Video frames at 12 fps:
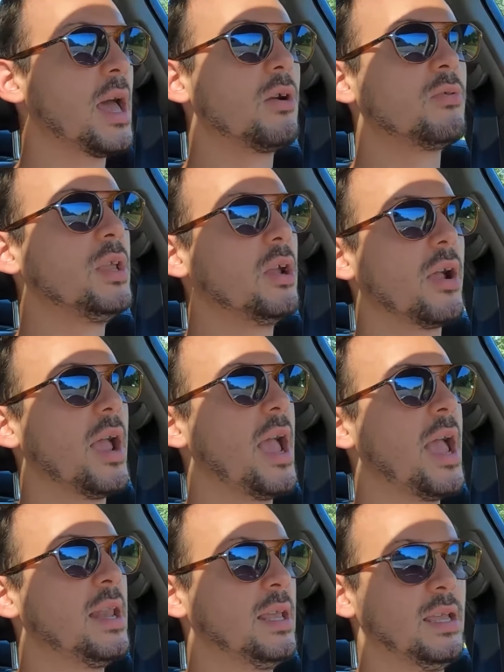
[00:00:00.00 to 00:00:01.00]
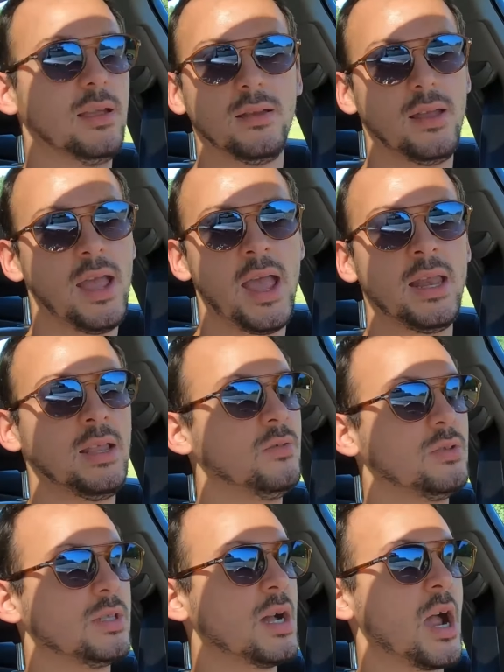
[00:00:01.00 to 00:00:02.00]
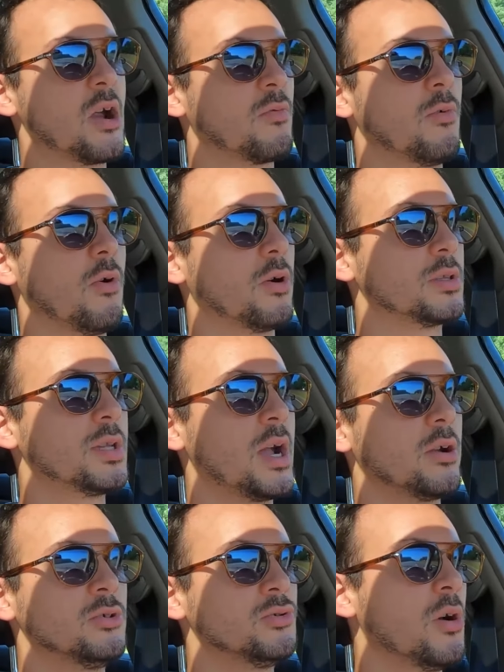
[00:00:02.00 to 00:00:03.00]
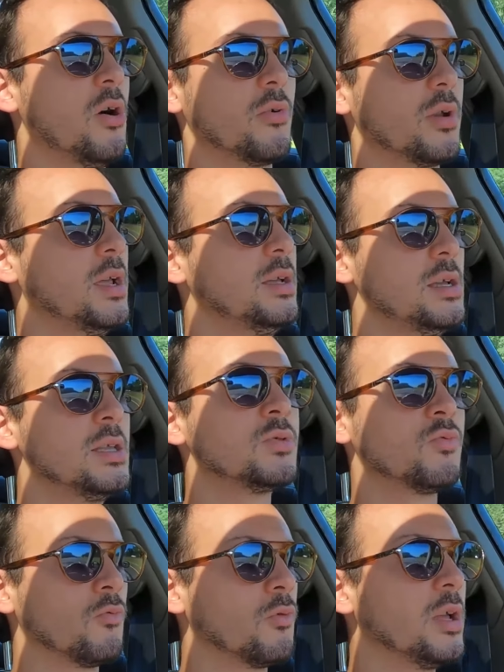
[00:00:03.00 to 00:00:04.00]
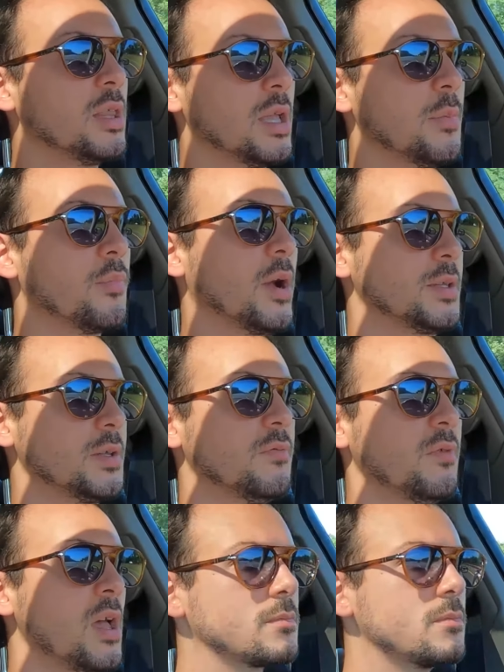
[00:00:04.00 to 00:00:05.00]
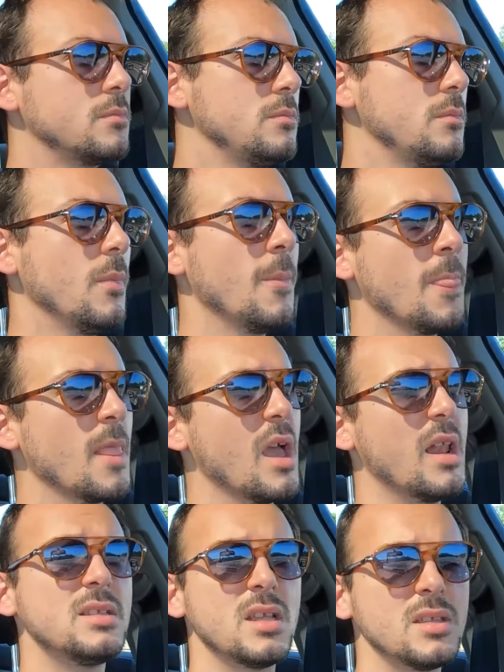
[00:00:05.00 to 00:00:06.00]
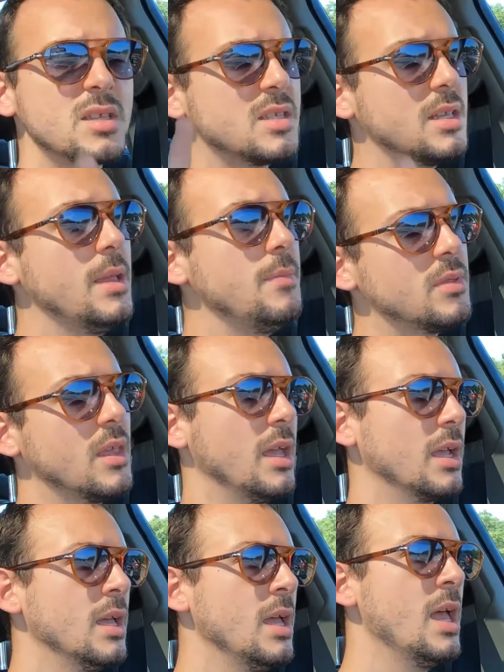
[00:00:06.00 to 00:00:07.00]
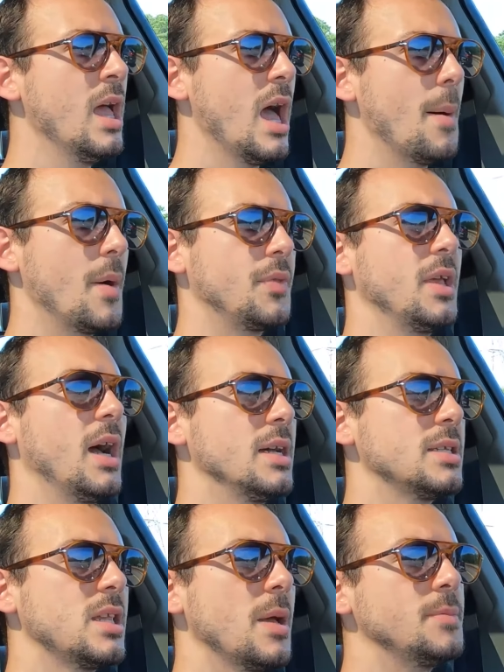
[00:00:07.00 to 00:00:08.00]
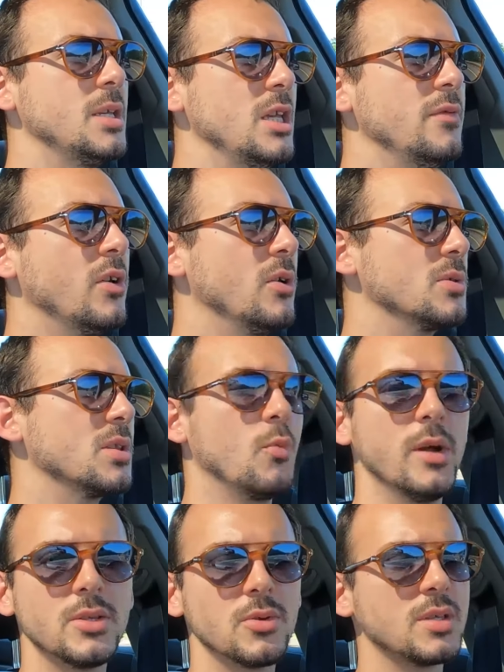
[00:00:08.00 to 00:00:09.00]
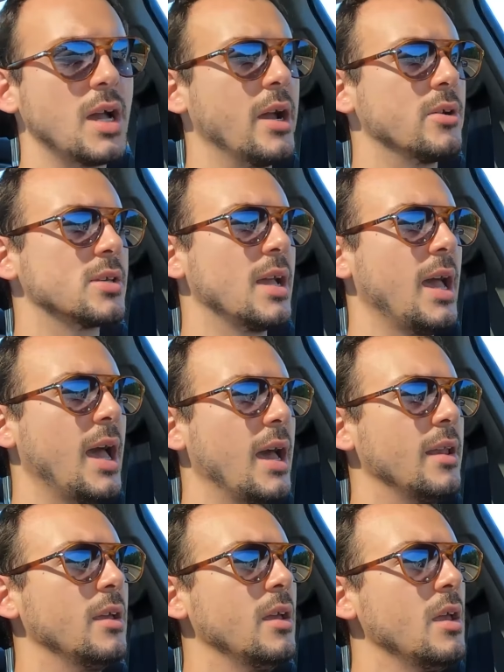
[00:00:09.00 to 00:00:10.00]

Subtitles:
I don't hear any tire roar, tire drone. It's really impressive. And I said the same thing about the iSept Evos, the winter tires I had.